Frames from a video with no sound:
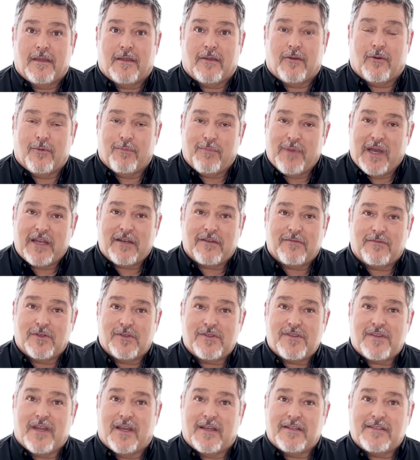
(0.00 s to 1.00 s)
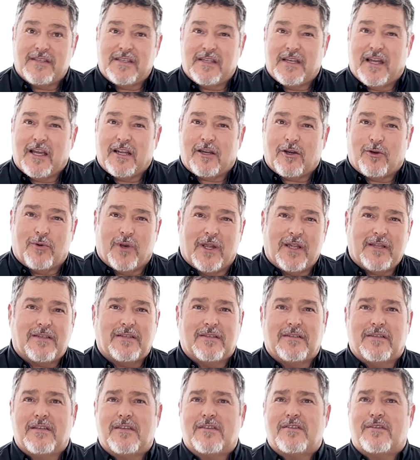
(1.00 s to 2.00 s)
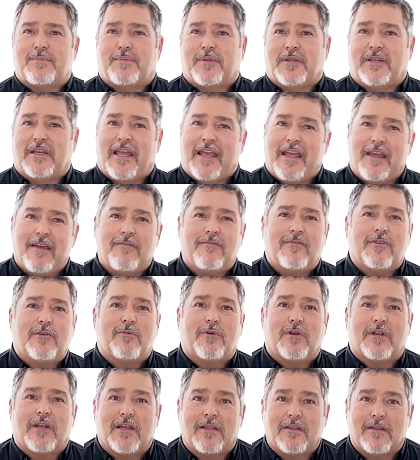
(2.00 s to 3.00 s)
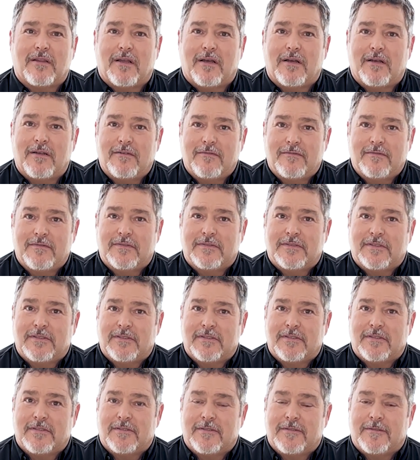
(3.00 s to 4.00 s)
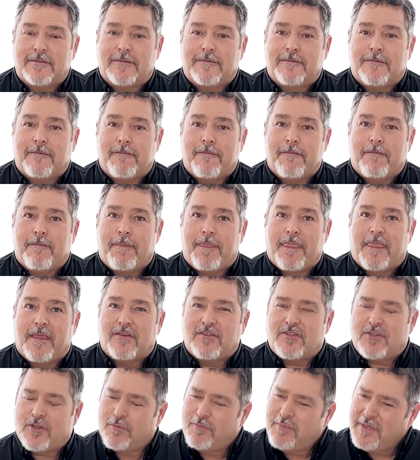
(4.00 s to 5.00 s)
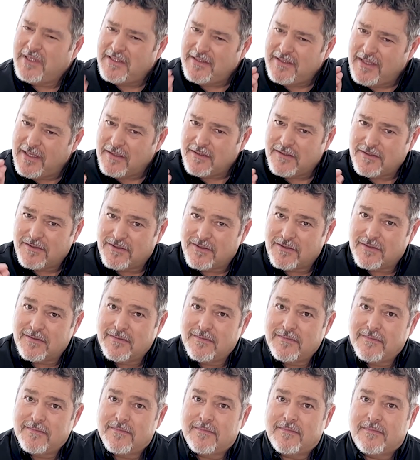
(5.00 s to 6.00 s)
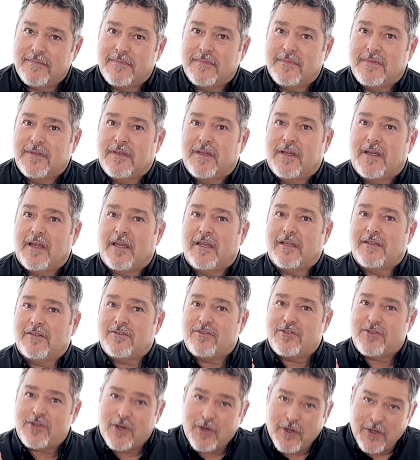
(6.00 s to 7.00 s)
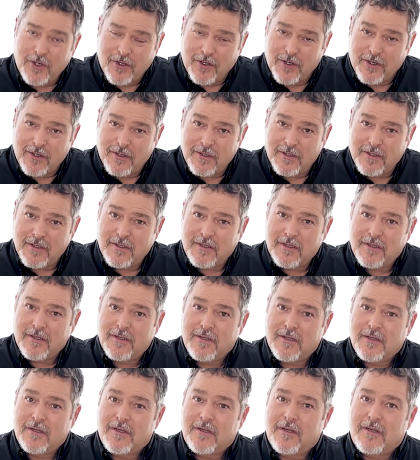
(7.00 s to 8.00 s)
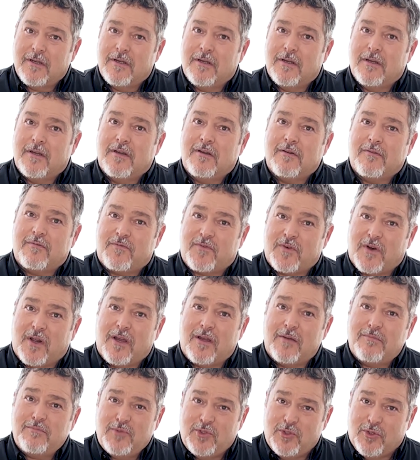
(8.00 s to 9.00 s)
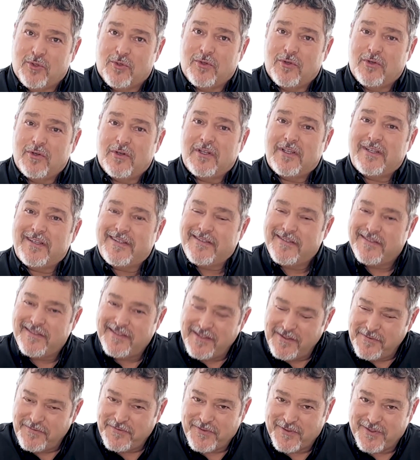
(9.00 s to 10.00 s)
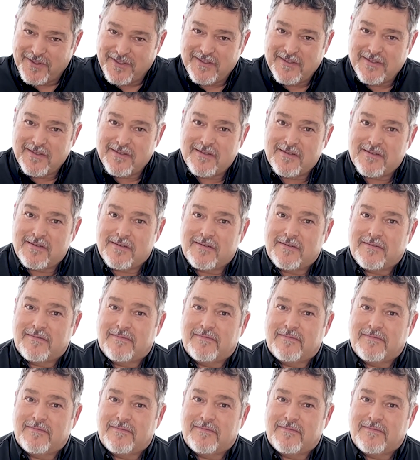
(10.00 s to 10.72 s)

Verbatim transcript: Going back to verse 19, I correct and discipline everyone I love. So be diligent and turn from your indifference.